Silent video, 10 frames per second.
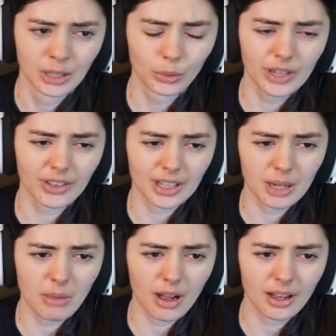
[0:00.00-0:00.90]
Reva,
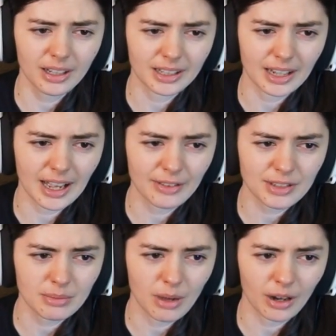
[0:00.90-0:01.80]
come on, have
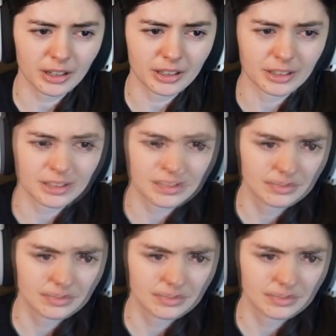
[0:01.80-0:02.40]
some heart.